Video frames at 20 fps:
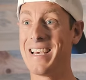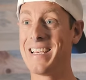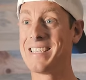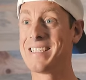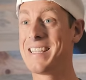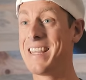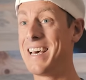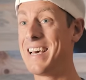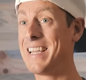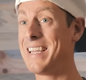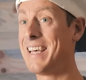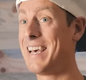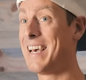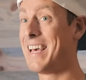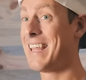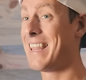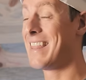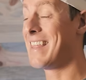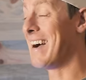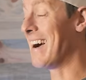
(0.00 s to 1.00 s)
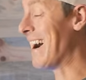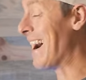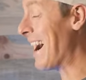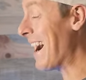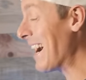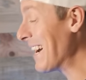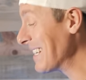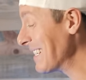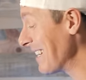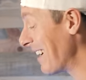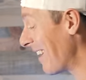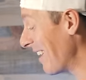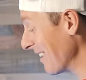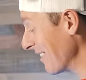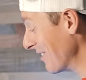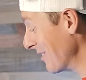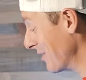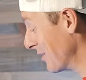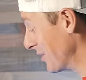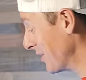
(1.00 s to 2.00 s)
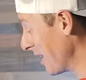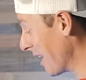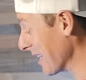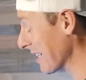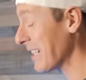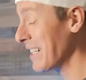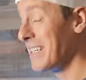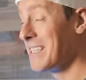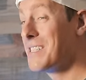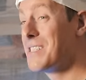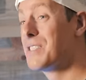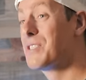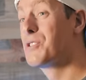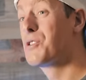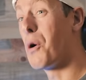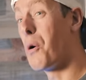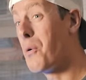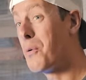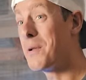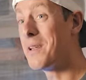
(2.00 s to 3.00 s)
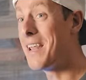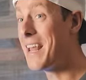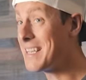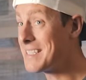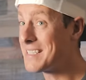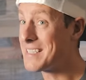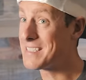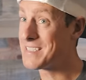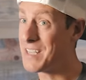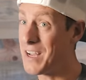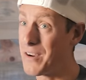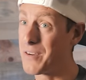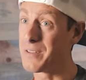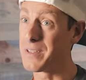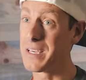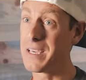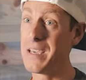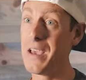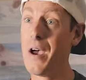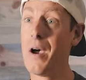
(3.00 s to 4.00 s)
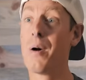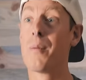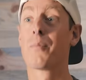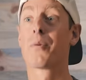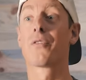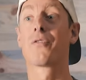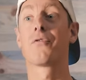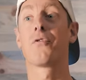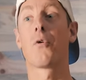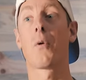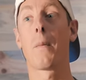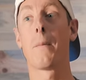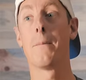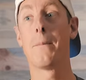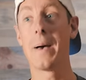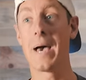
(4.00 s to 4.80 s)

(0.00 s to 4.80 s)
is that the high dollar shotguns don't necessarily perform